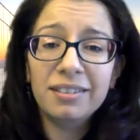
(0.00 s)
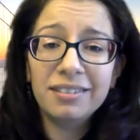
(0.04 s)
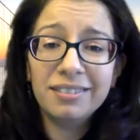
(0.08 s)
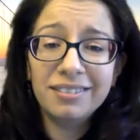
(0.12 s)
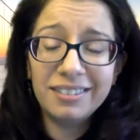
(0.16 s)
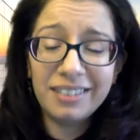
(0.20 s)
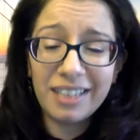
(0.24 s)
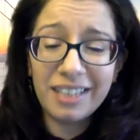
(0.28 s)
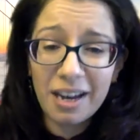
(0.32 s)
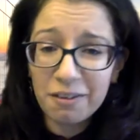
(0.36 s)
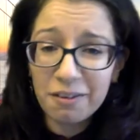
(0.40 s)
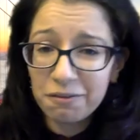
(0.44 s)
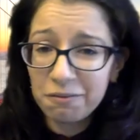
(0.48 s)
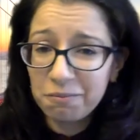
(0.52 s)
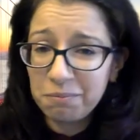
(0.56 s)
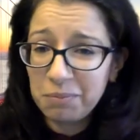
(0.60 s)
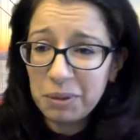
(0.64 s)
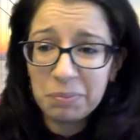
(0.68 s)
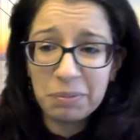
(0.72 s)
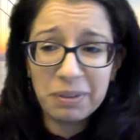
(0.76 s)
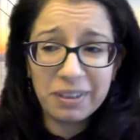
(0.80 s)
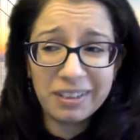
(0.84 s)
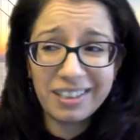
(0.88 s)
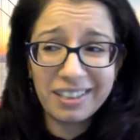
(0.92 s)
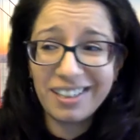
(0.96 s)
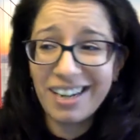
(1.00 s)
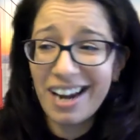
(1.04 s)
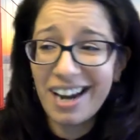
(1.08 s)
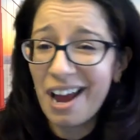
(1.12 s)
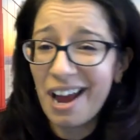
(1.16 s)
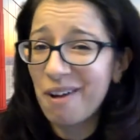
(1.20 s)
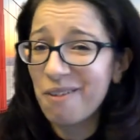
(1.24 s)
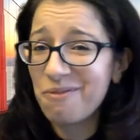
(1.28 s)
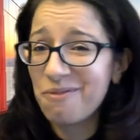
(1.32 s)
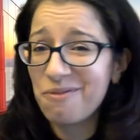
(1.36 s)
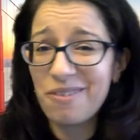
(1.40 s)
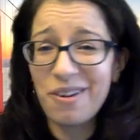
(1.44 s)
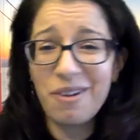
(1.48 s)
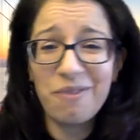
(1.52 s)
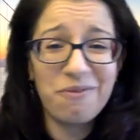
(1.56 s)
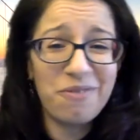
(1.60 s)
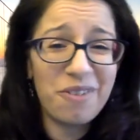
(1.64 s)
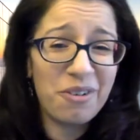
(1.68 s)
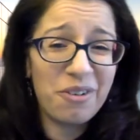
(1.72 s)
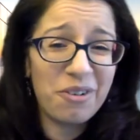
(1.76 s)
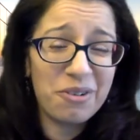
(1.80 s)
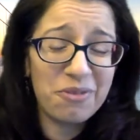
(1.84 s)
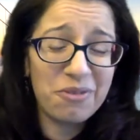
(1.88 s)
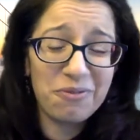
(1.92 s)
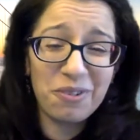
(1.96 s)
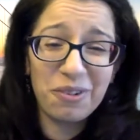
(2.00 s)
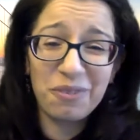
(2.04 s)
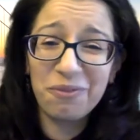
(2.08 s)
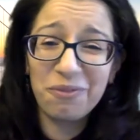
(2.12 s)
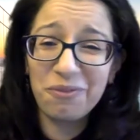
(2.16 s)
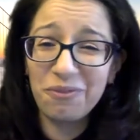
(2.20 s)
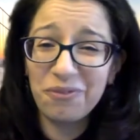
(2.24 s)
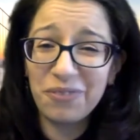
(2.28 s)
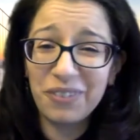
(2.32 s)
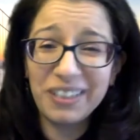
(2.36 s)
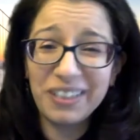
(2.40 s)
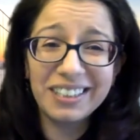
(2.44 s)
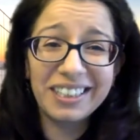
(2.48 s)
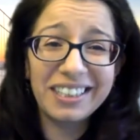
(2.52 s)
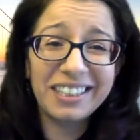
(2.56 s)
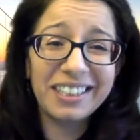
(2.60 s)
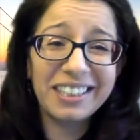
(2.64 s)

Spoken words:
deaf people can have a very fulfilling,